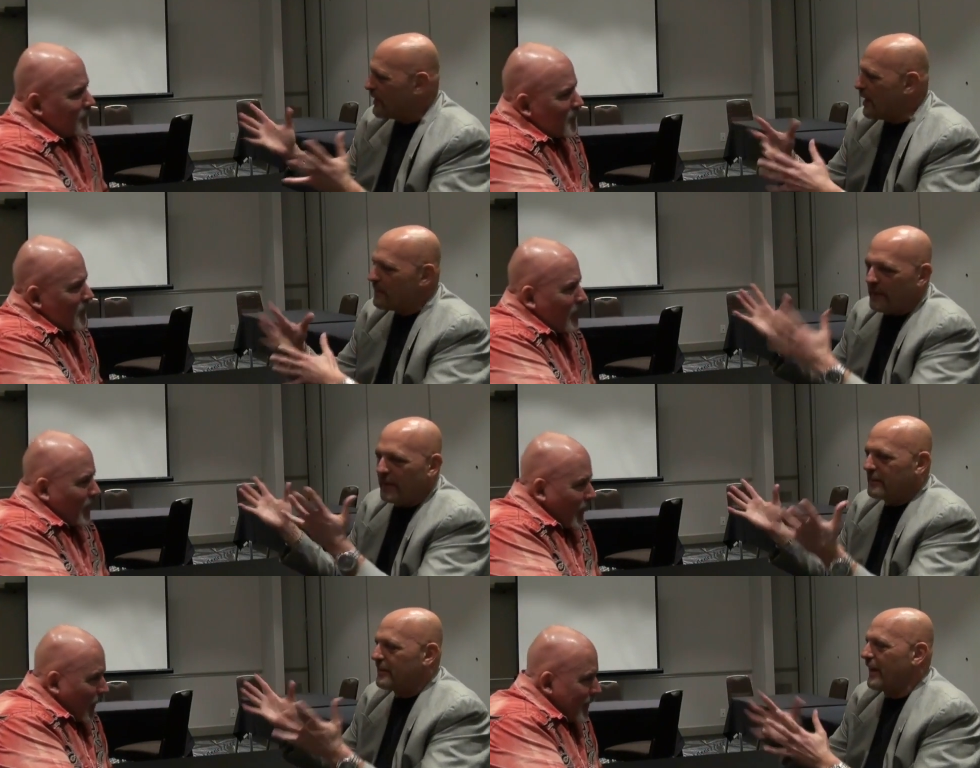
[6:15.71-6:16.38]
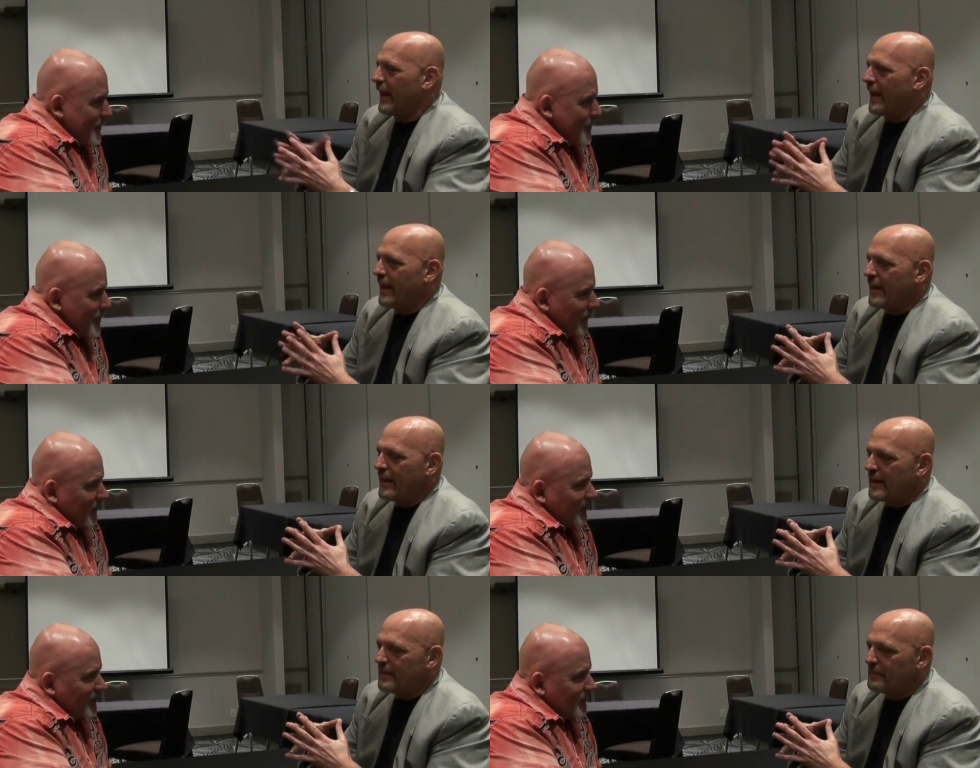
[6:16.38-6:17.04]
Speaker 1: companies, and
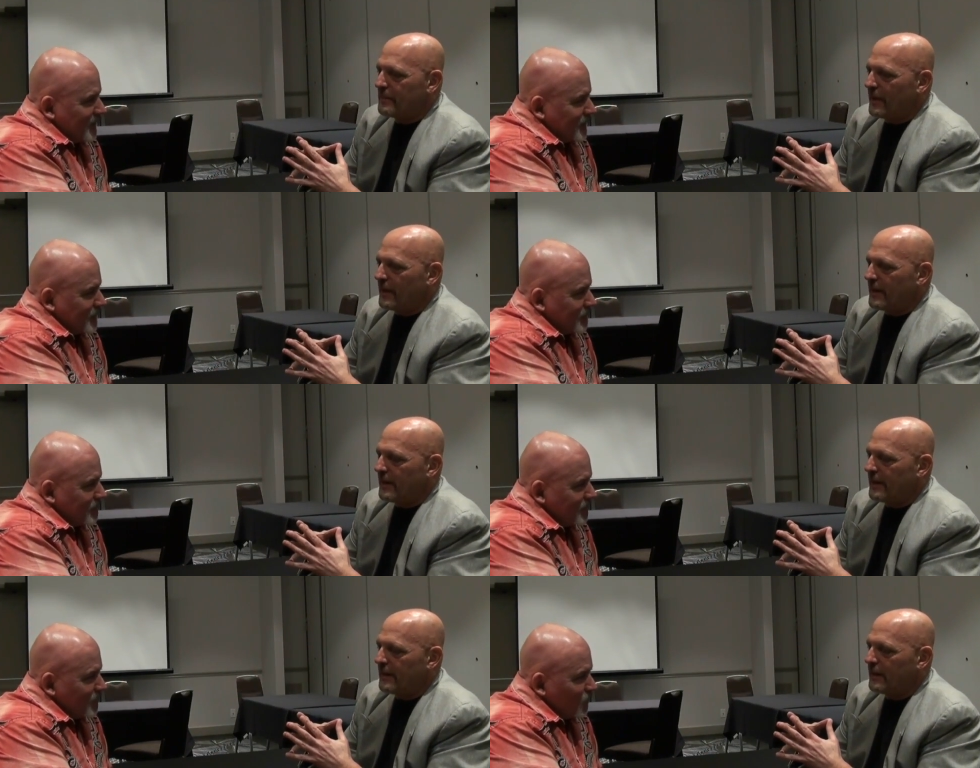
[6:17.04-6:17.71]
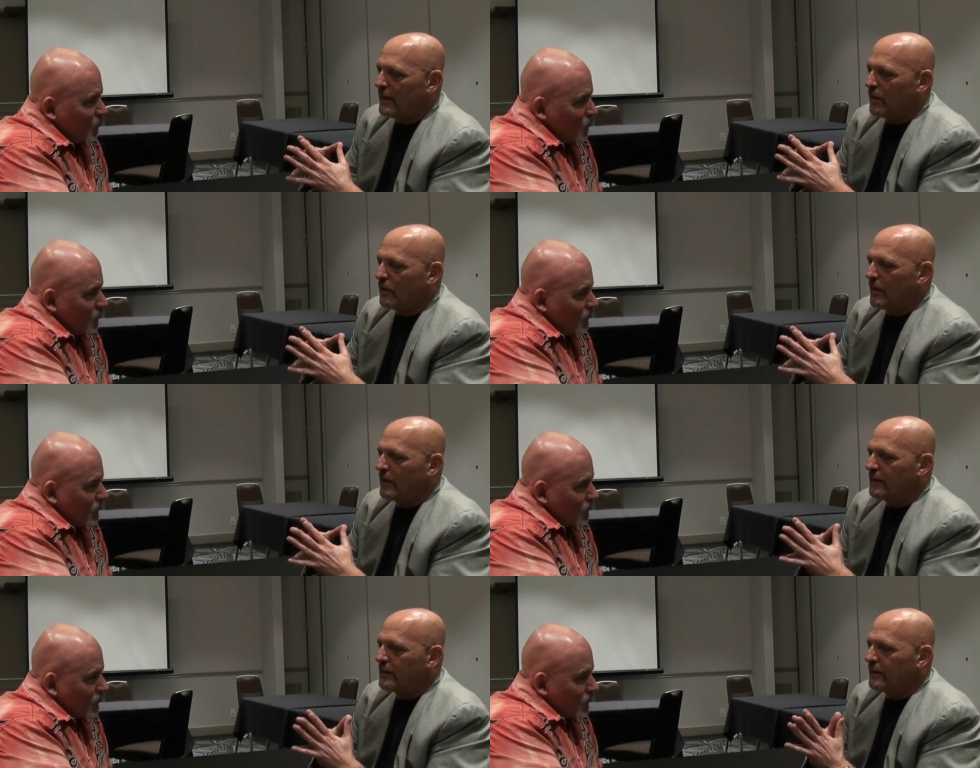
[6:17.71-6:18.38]
you
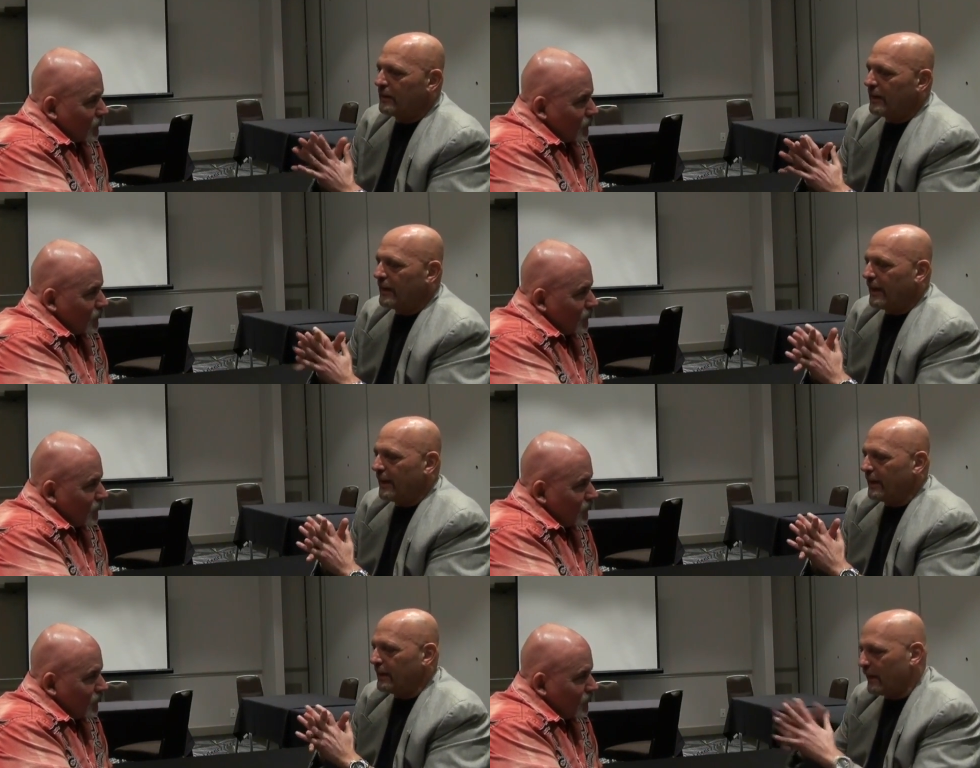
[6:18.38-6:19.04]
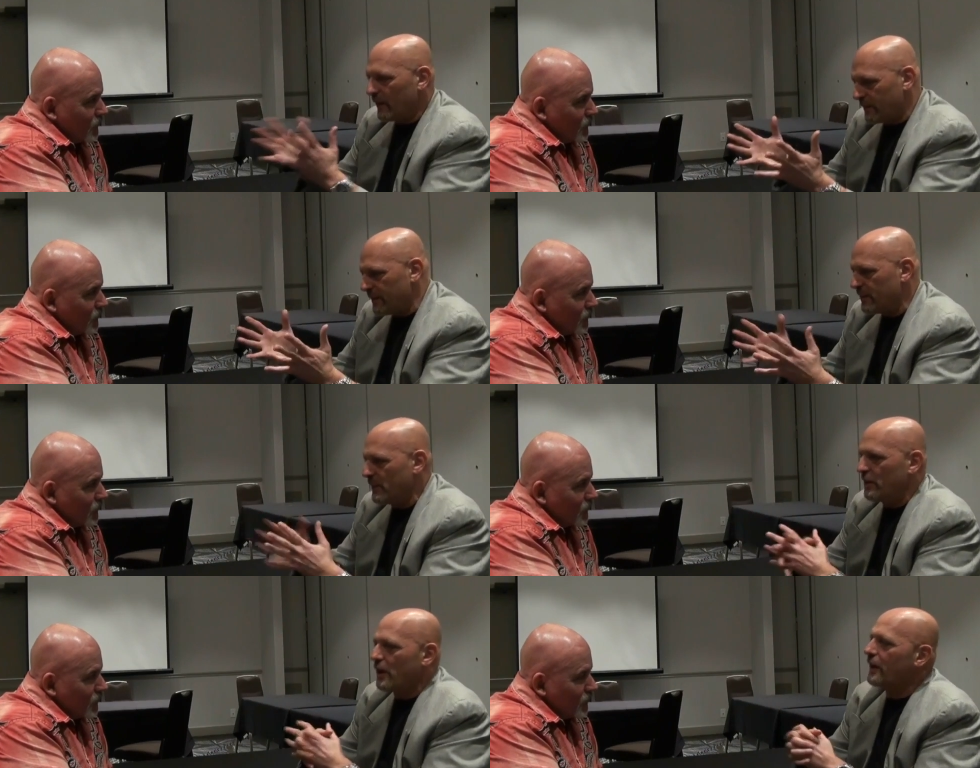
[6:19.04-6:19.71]
know, Larry
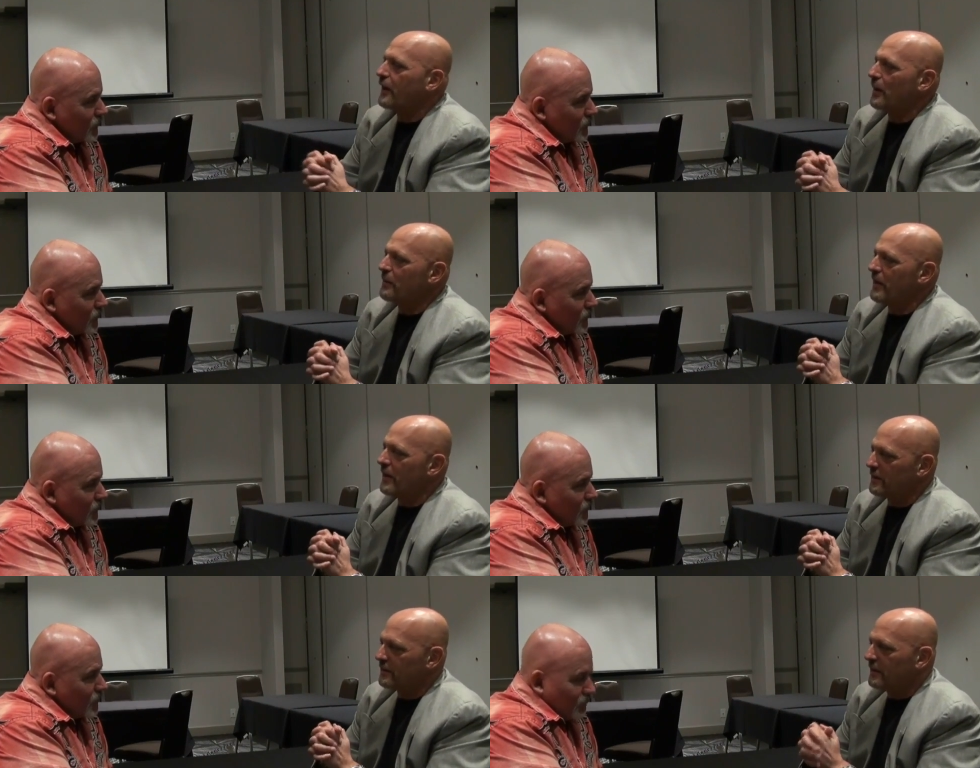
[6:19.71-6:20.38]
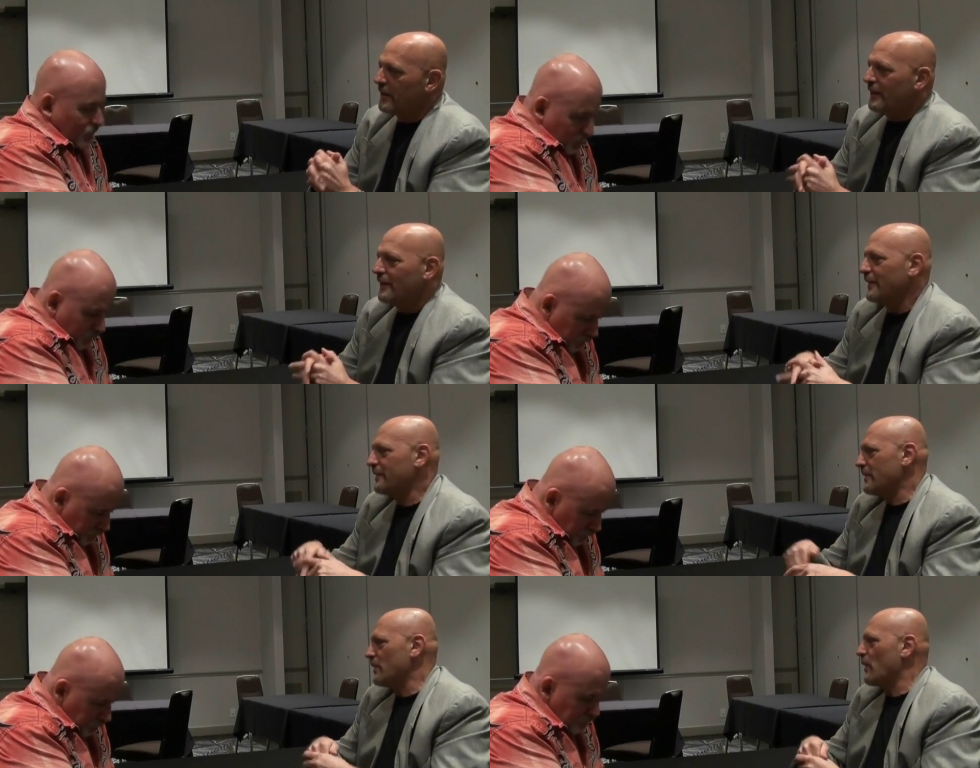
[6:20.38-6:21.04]
said, you know, you ought to come to this.
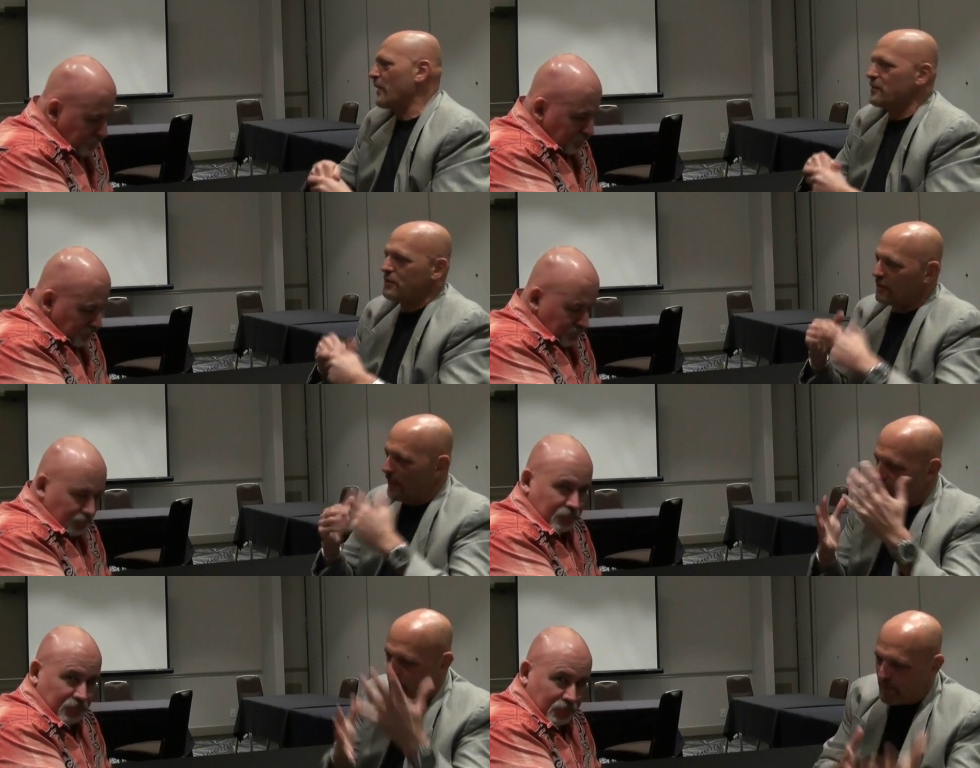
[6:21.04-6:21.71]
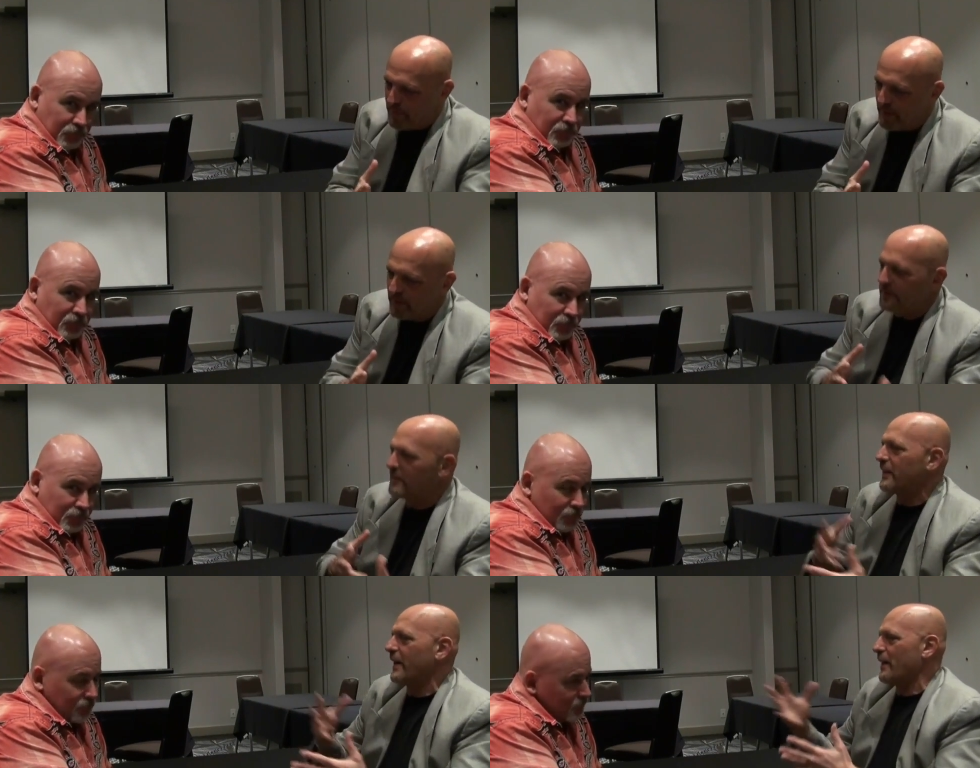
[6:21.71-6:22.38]
I said, you know, I just lost my
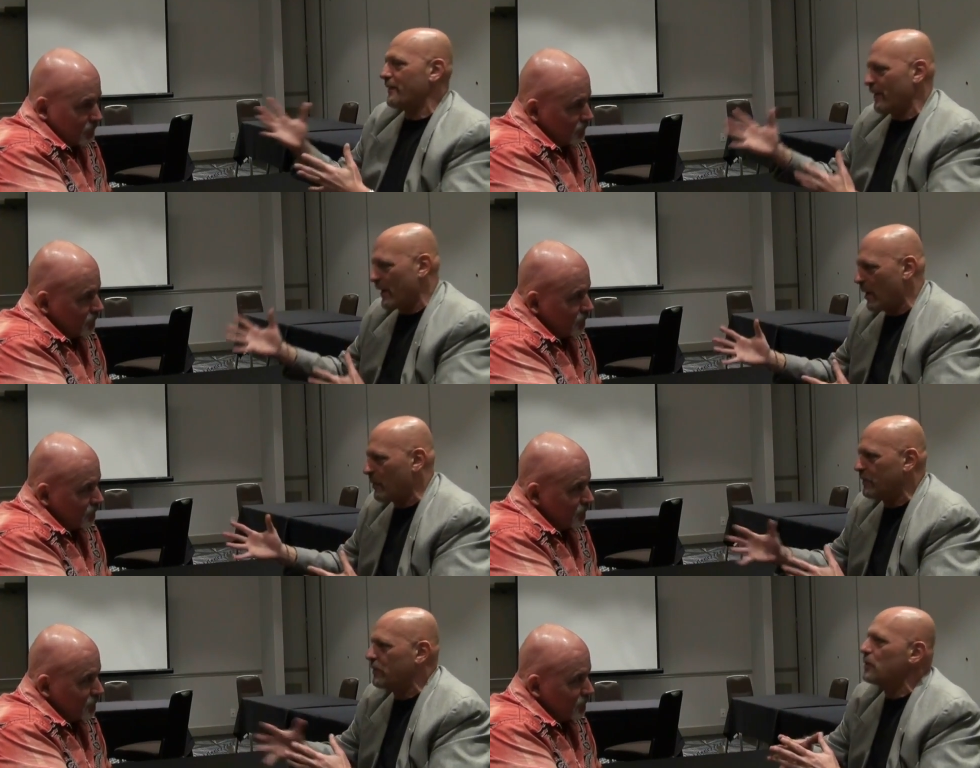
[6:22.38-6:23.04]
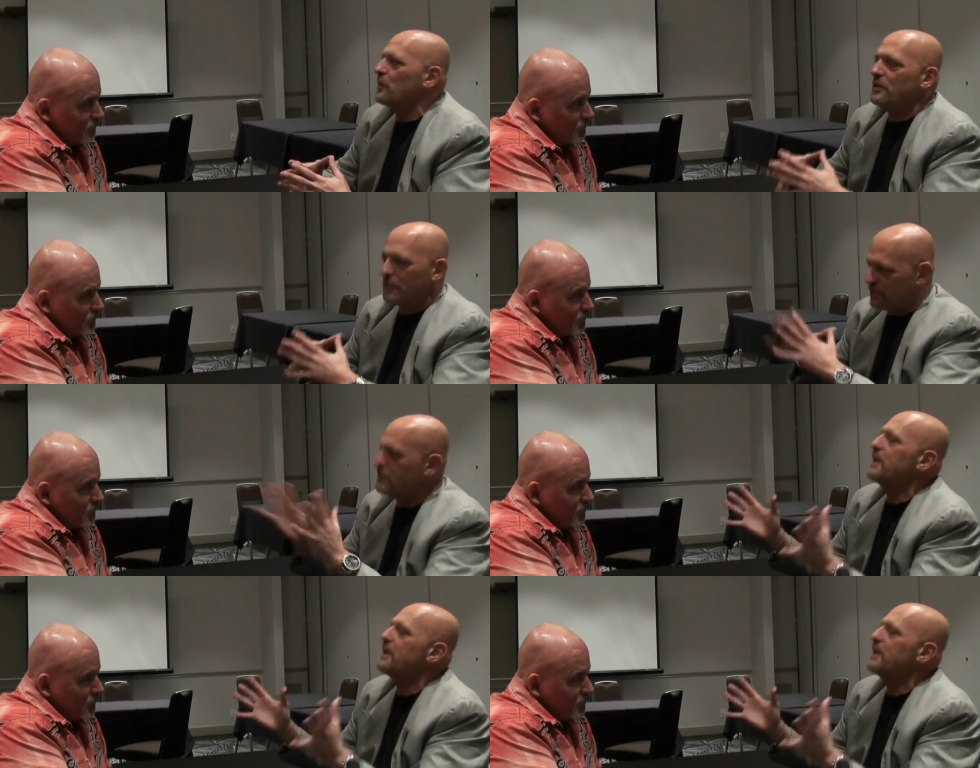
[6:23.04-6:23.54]
business. I got to figure out what to do. He said, you